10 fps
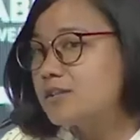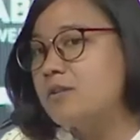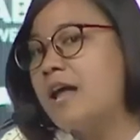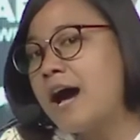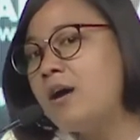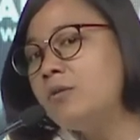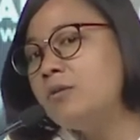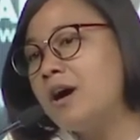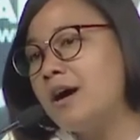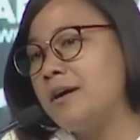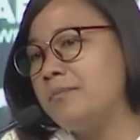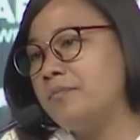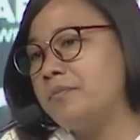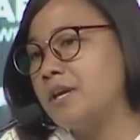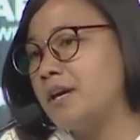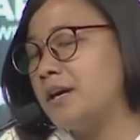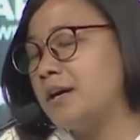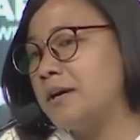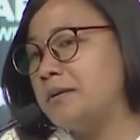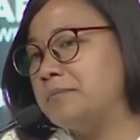So now
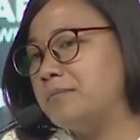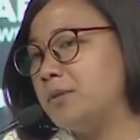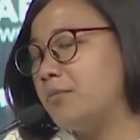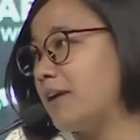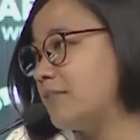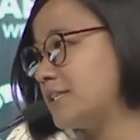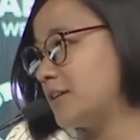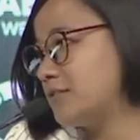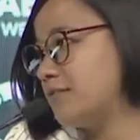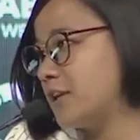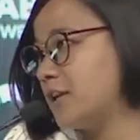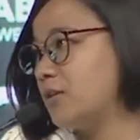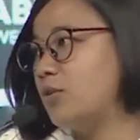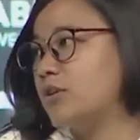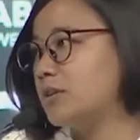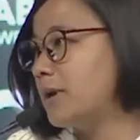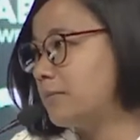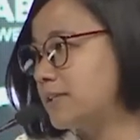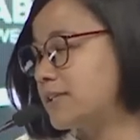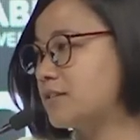the private sector funding or the
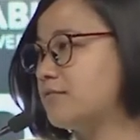public